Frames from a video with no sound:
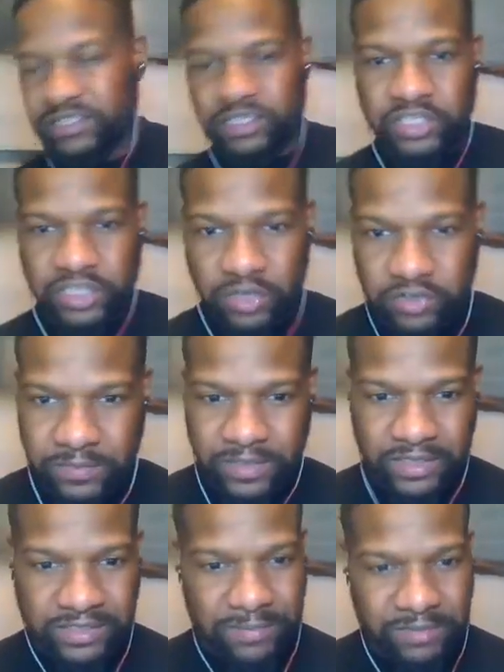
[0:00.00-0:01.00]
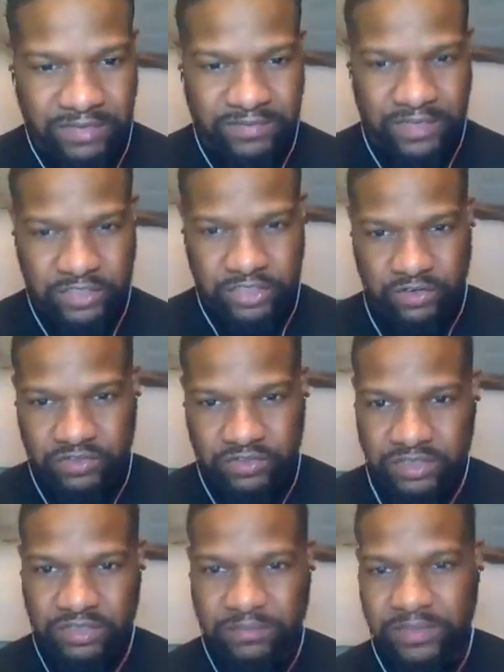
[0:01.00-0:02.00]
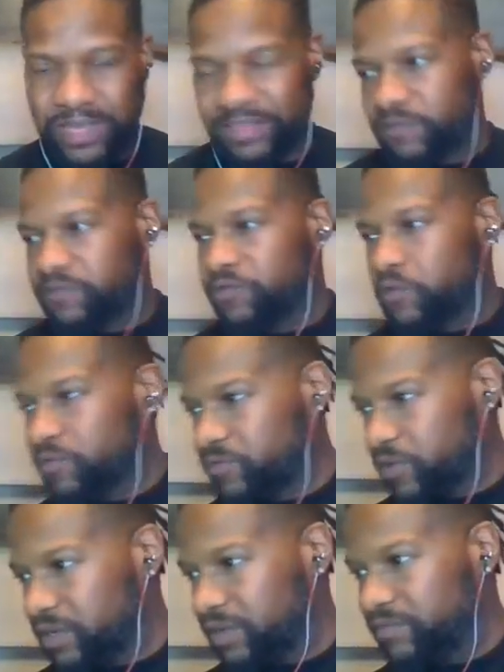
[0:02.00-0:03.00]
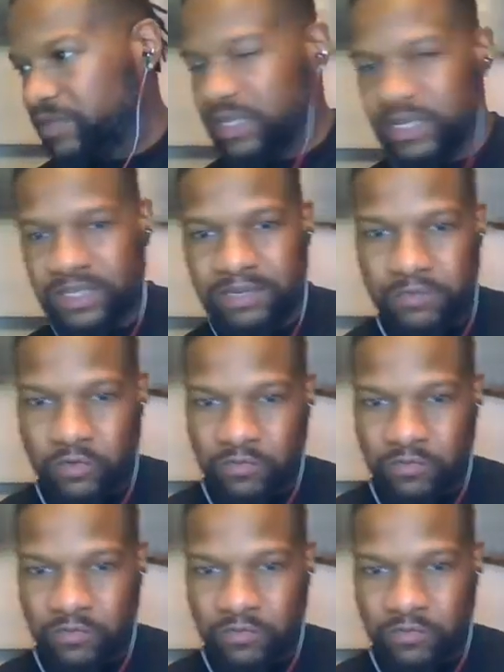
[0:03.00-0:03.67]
to church because I believe that churches should be at the forefront of the healing